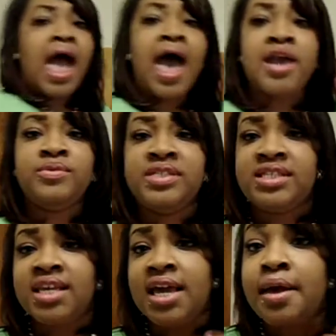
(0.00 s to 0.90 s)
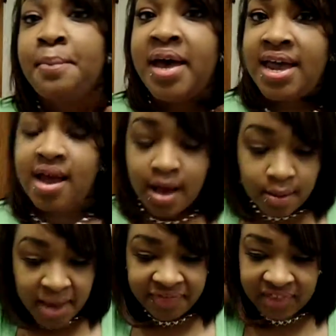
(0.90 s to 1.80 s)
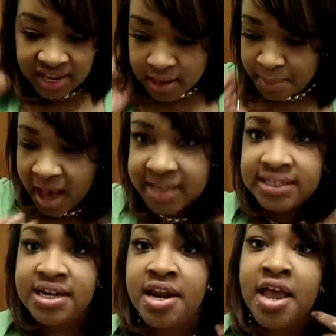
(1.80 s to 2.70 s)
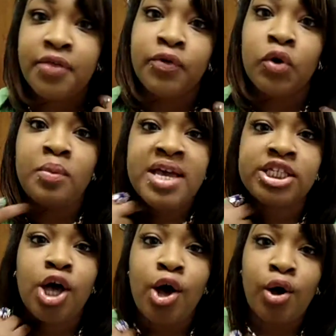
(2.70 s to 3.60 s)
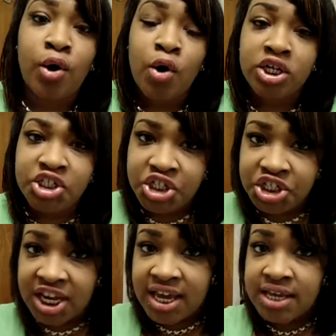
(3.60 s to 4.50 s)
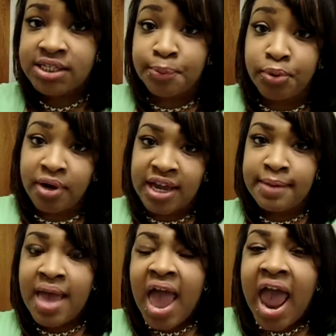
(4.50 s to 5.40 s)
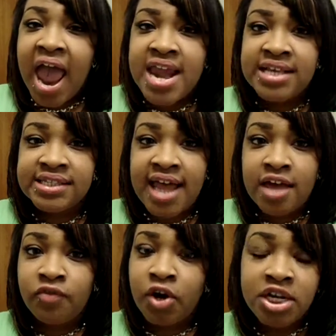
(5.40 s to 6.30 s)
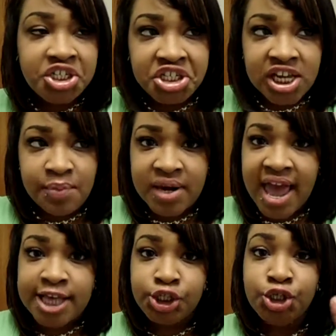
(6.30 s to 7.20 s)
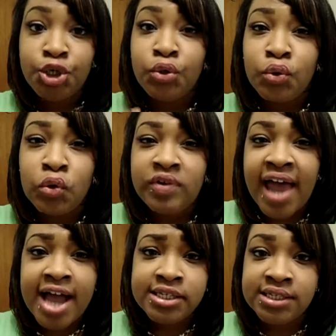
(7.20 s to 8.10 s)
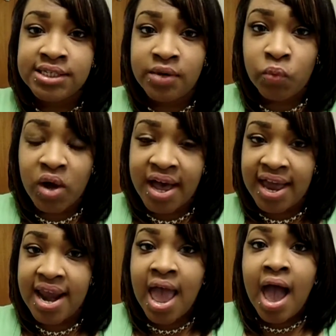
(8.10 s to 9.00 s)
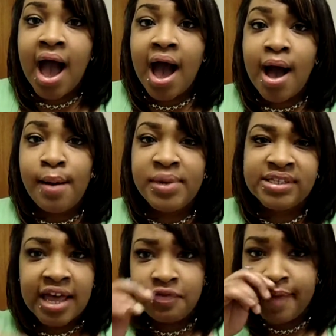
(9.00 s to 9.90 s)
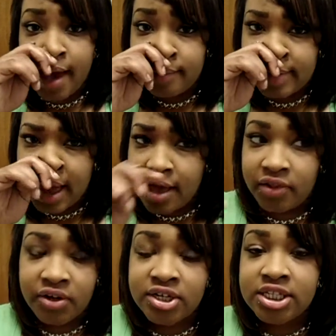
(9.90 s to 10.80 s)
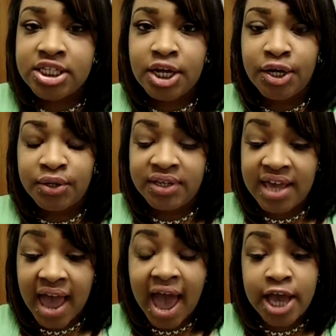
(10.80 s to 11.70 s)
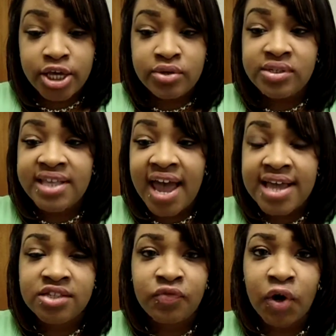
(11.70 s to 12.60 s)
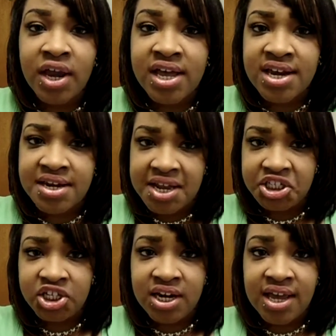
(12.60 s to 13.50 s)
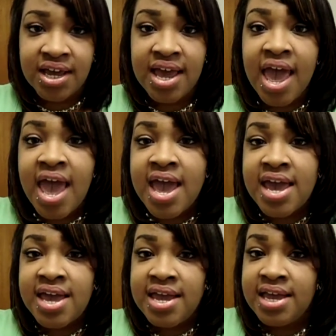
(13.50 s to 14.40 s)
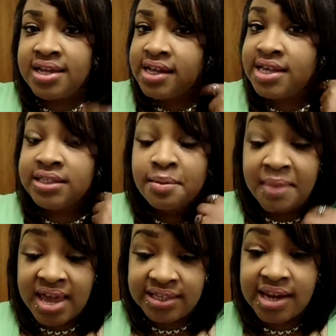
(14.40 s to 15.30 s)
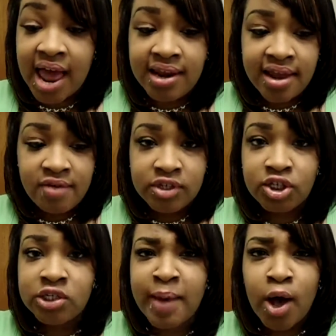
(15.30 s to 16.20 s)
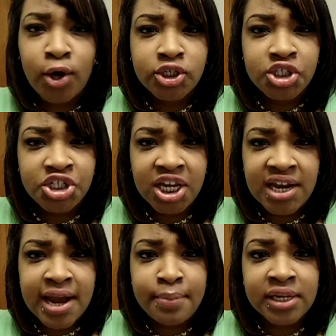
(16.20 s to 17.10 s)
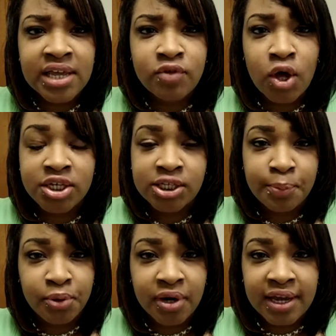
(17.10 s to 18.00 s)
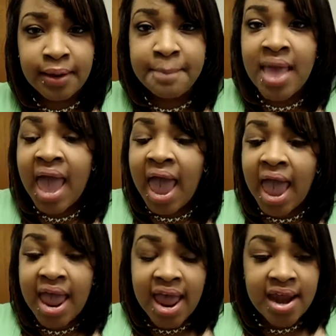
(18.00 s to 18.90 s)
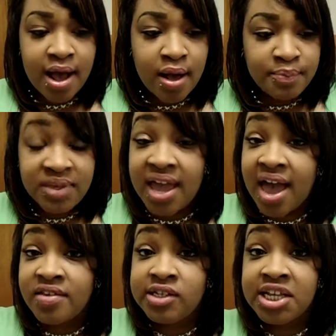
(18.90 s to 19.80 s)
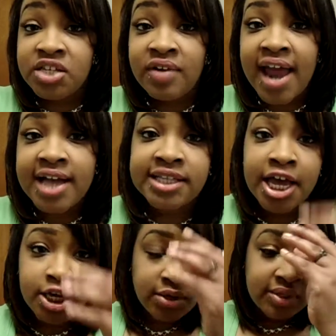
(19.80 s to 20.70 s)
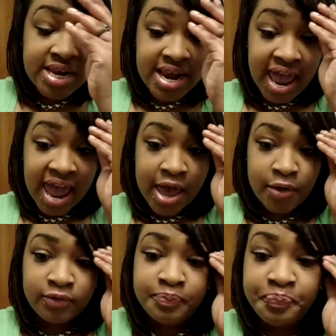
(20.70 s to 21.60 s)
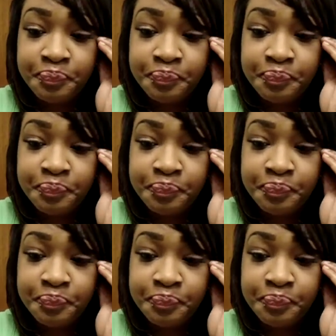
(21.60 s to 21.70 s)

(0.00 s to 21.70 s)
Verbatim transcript: I don't see it, but um, I think the box is in another room. It's called Ultra Sheen Supreme, and it's like very cheap, and it has two relaxers in one. Um, it's like five dollars. So yeah, I use that. It's very conditioning. It, it's amazing. I love it. So it's by Ultra Shine, I believe, called Supreme, and um, yeah. So that's the relaxer I use now.